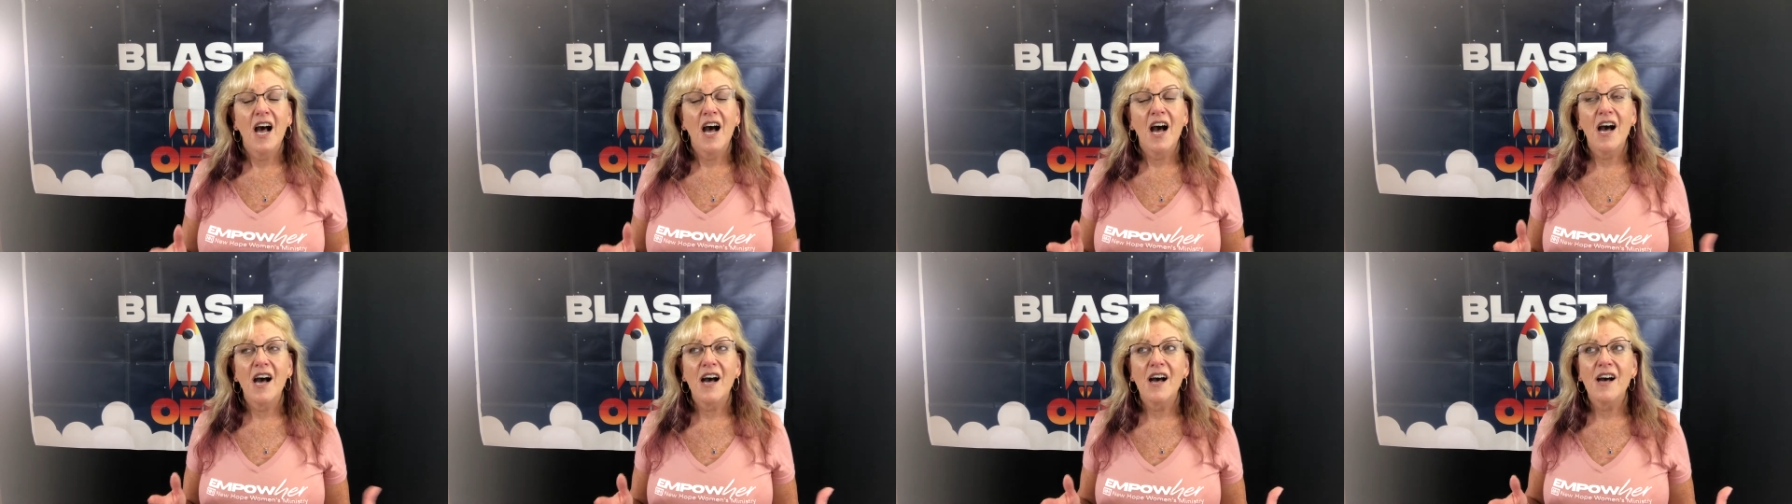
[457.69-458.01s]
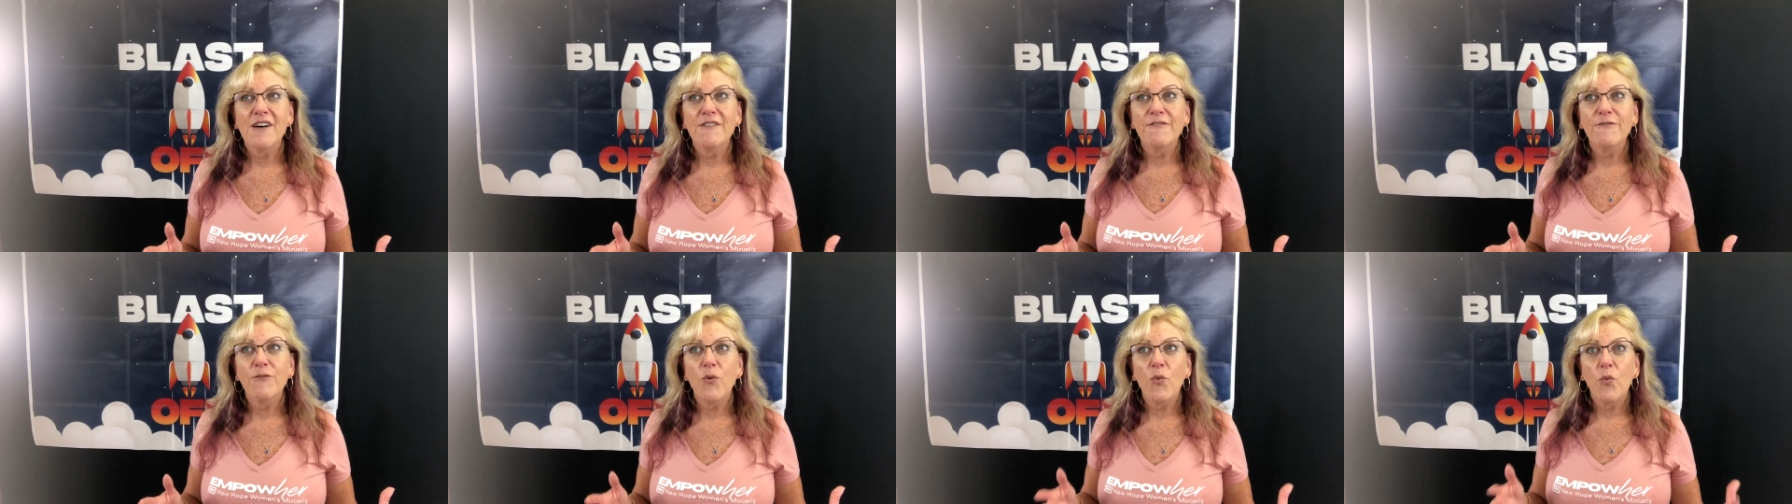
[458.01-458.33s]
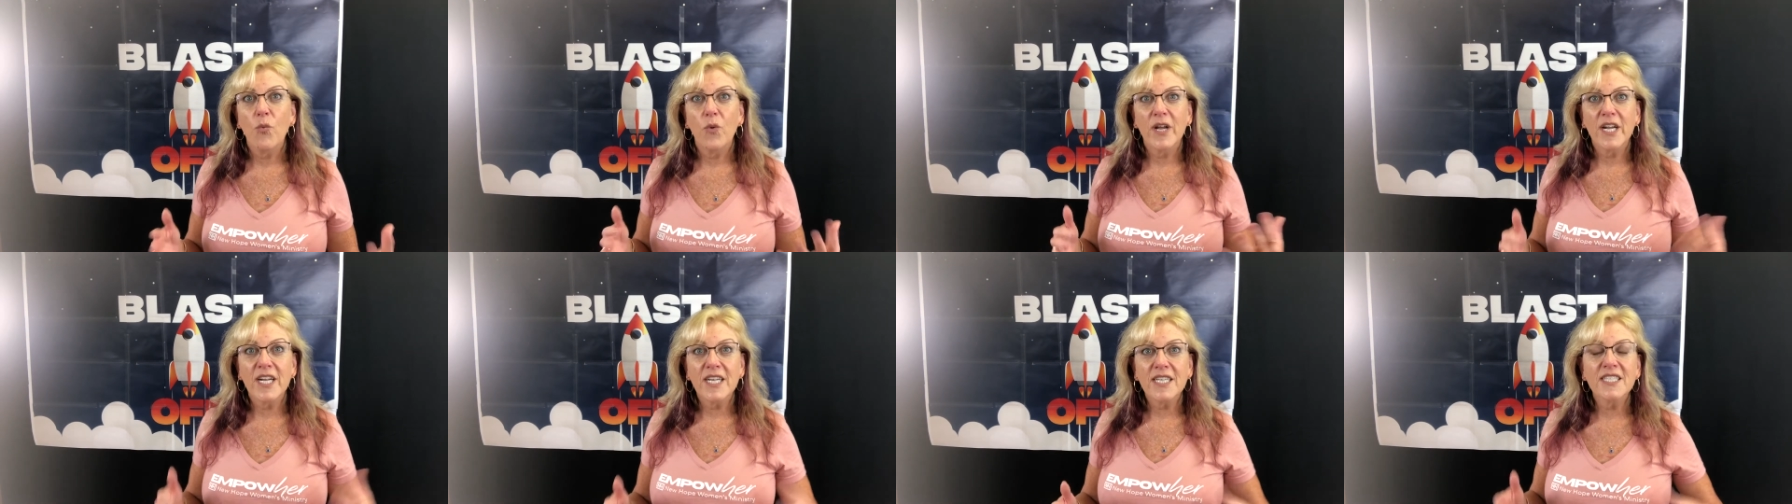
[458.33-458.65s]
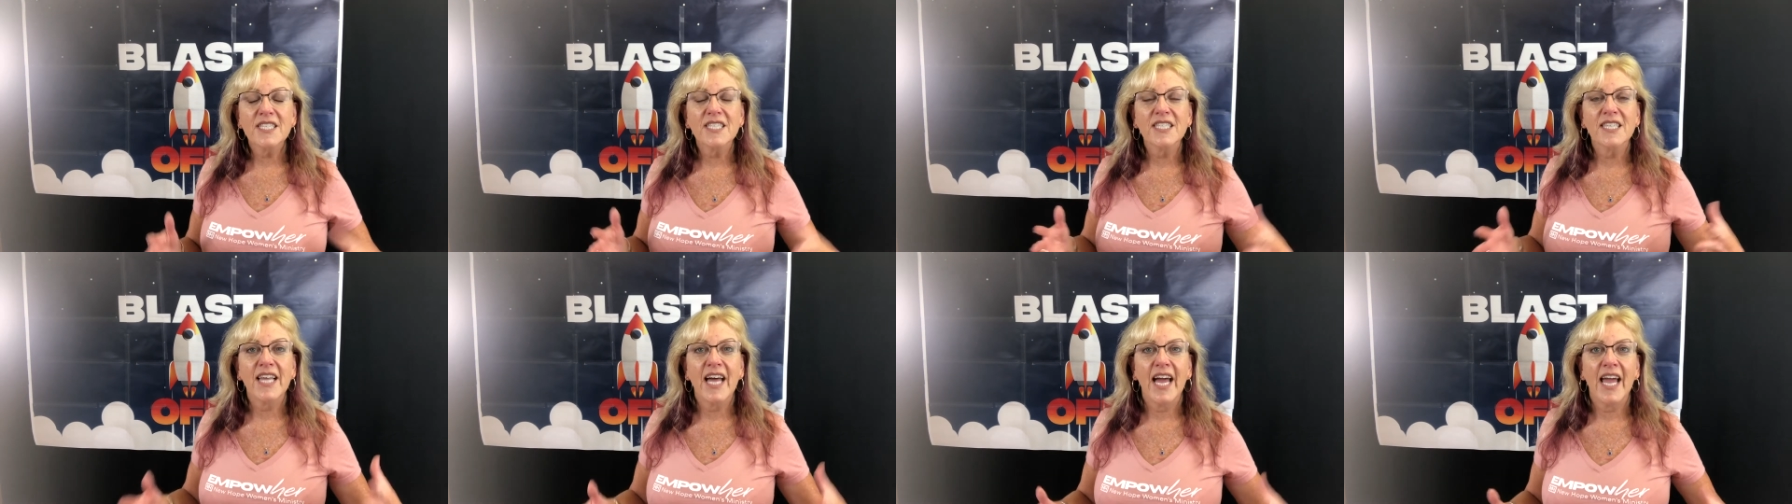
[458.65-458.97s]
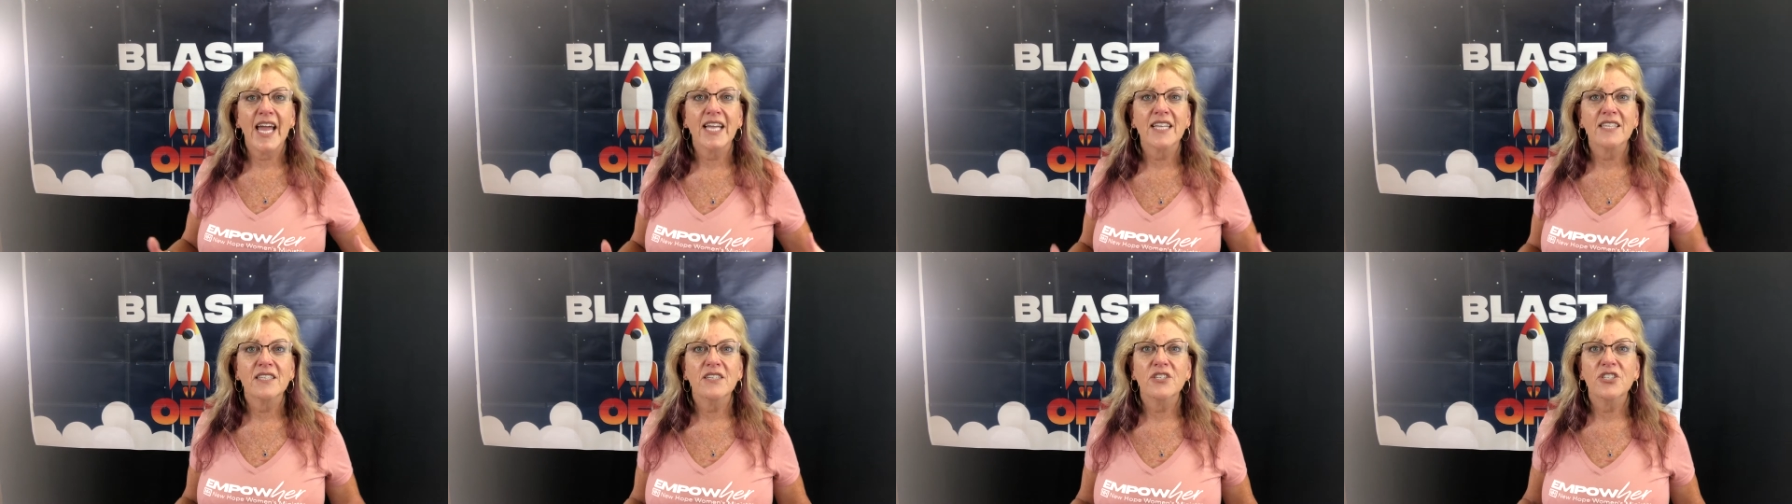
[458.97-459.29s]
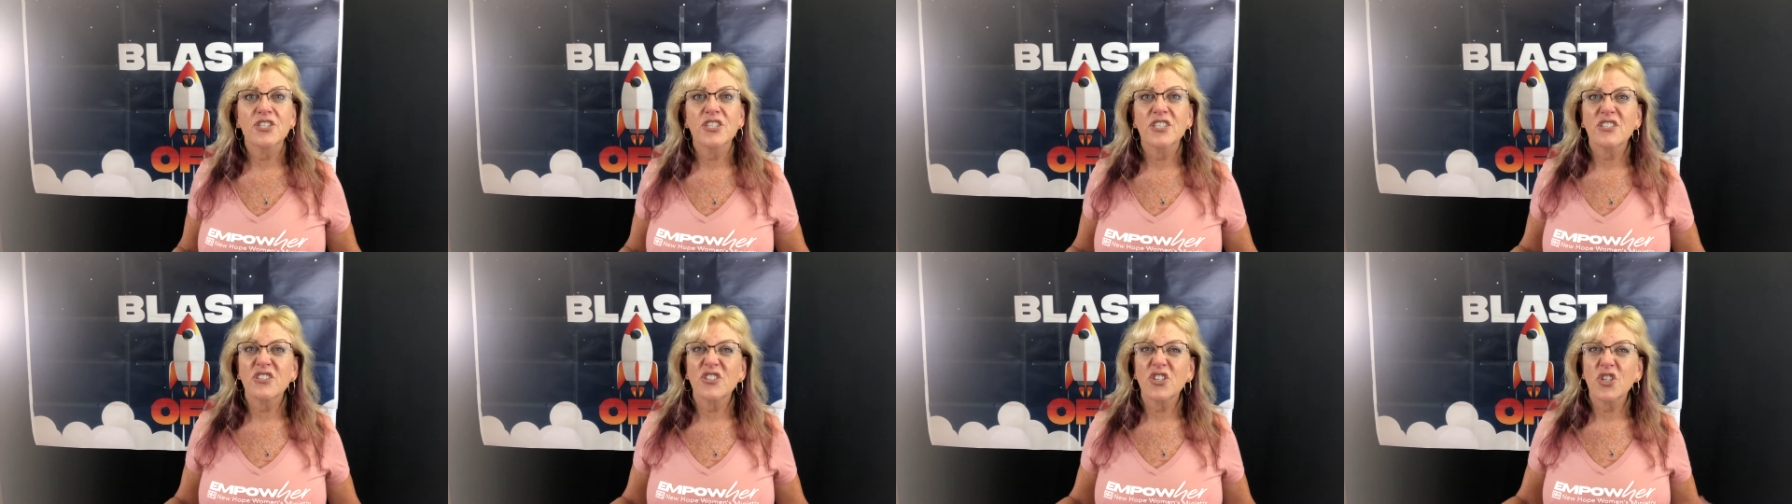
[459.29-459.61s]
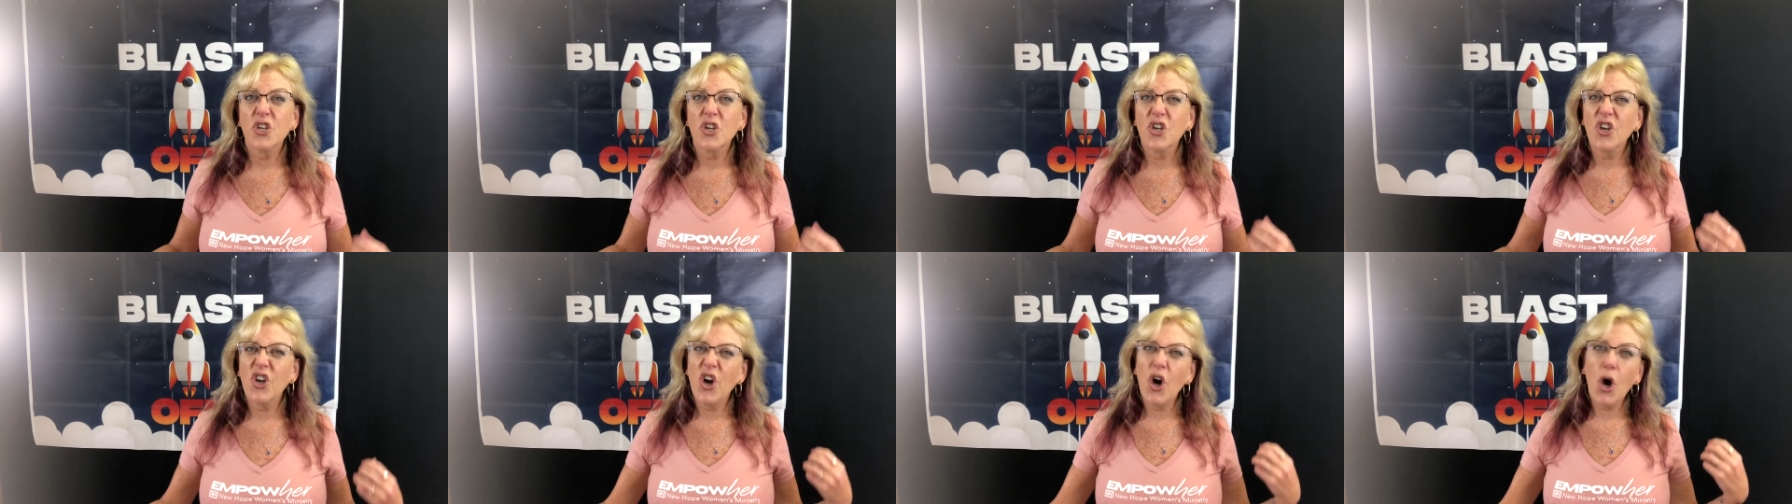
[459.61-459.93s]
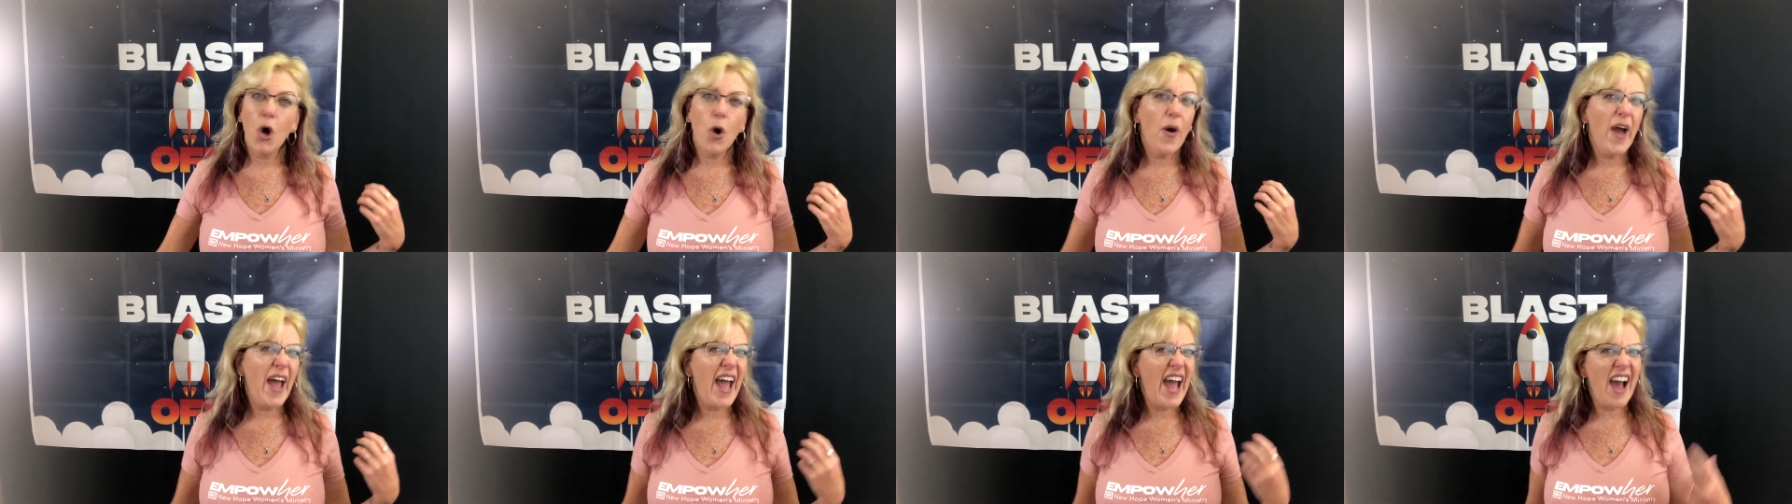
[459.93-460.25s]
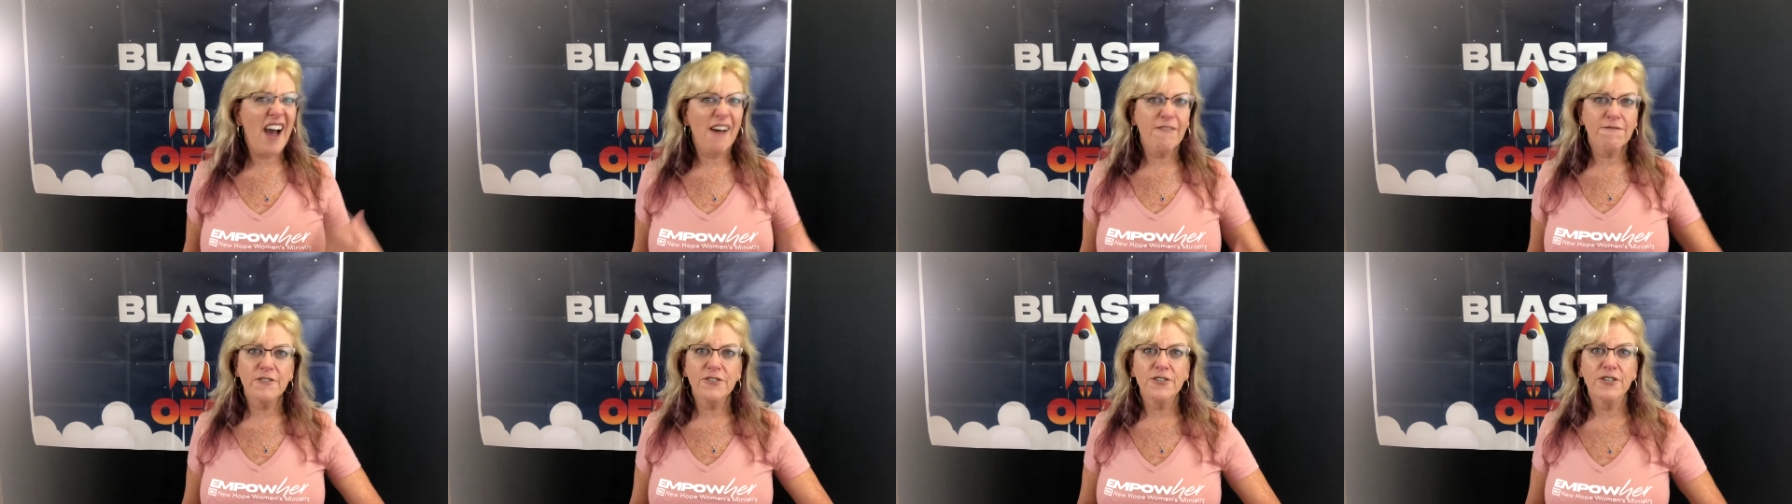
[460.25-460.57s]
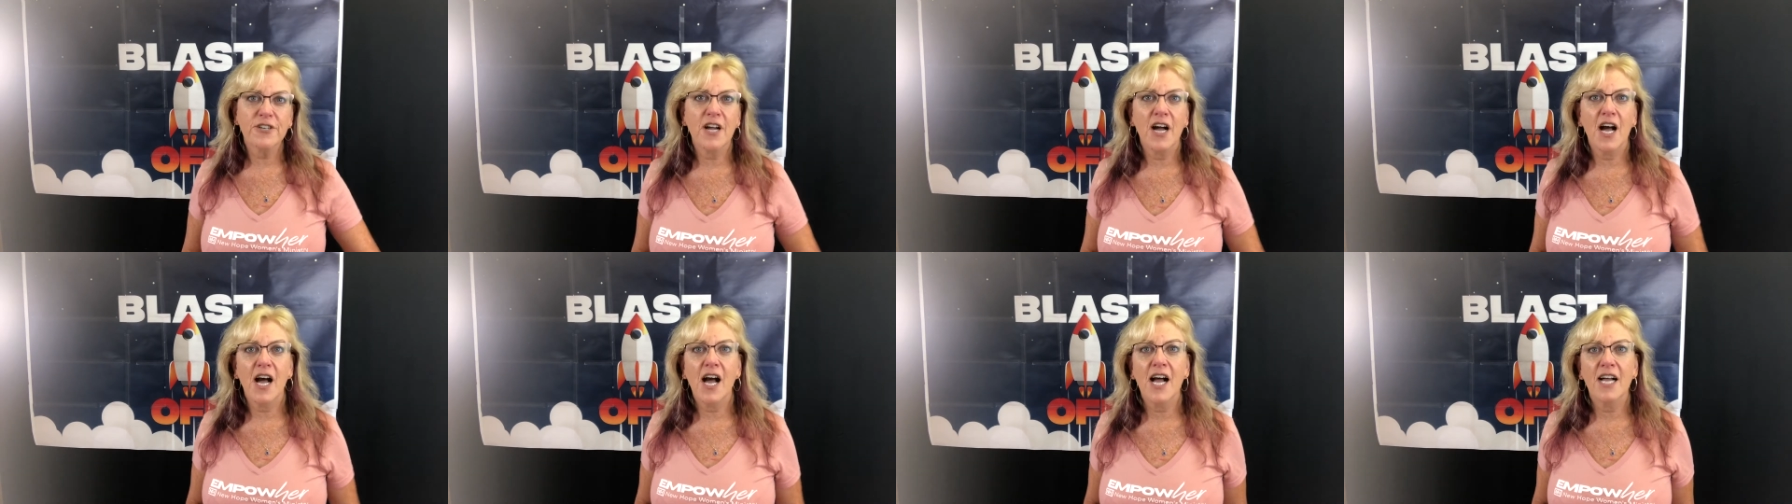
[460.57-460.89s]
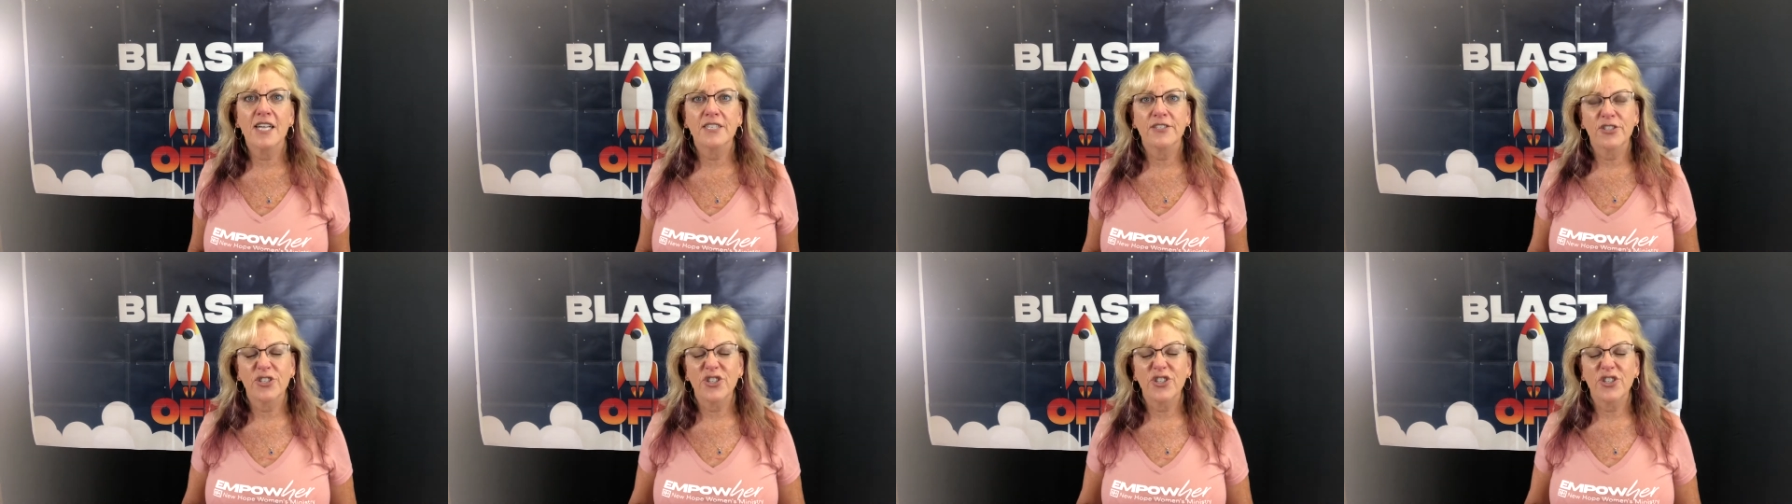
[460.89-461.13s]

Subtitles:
of what it's like to just go after God,